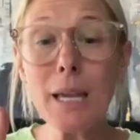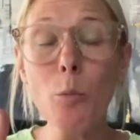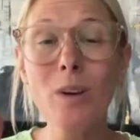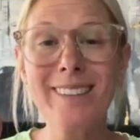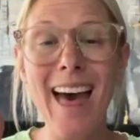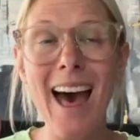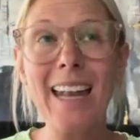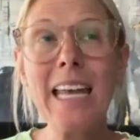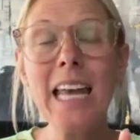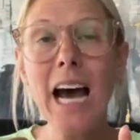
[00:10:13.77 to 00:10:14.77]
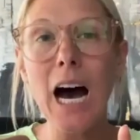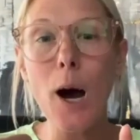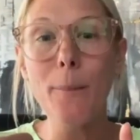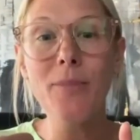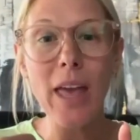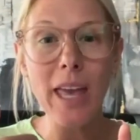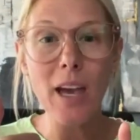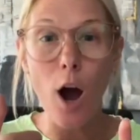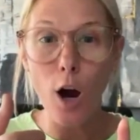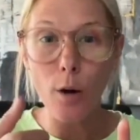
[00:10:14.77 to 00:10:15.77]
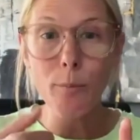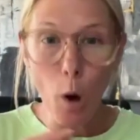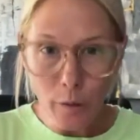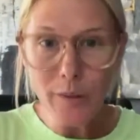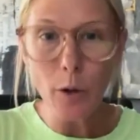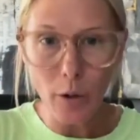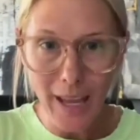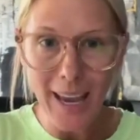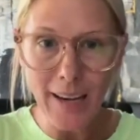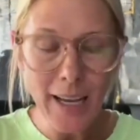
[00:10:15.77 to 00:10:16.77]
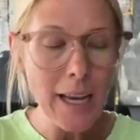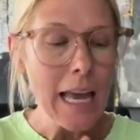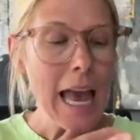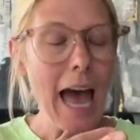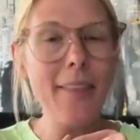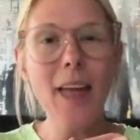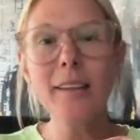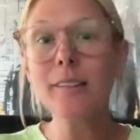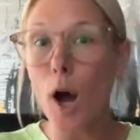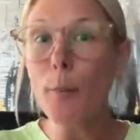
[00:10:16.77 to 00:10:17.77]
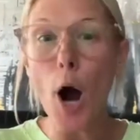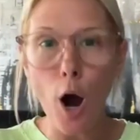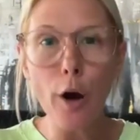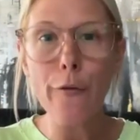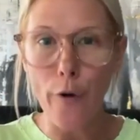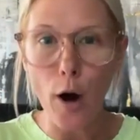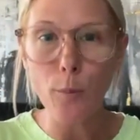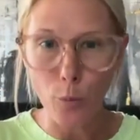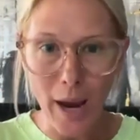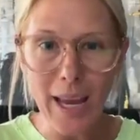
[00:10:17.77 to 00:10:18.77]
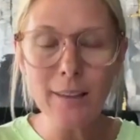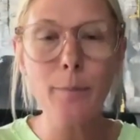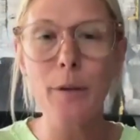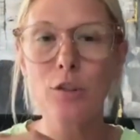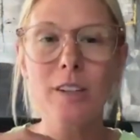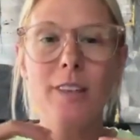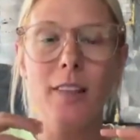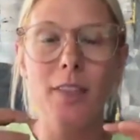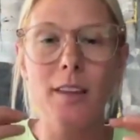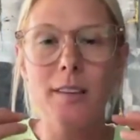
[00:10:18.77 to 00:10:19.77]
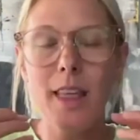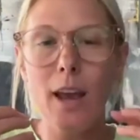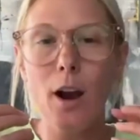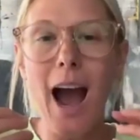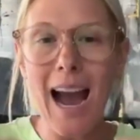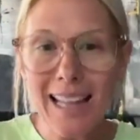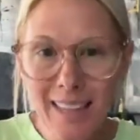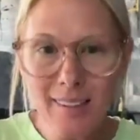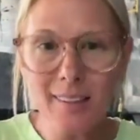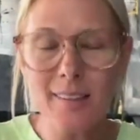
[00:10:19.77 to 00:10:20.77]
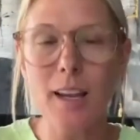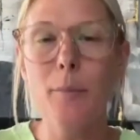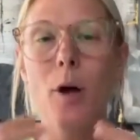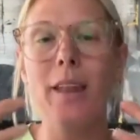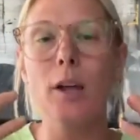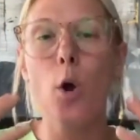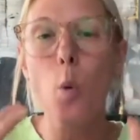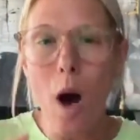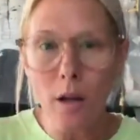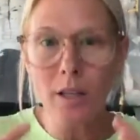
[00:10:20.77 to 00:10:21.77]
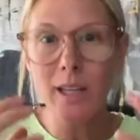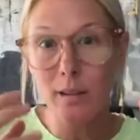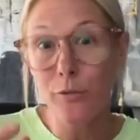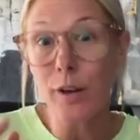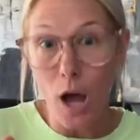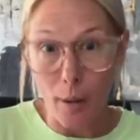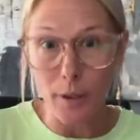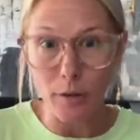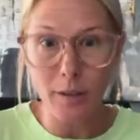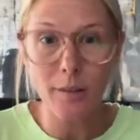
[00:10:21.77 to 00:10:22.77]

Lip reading: me was that they are mostly organic, and then some are farm raised, but she said that they are highly sustainable and the quality is phenomenal.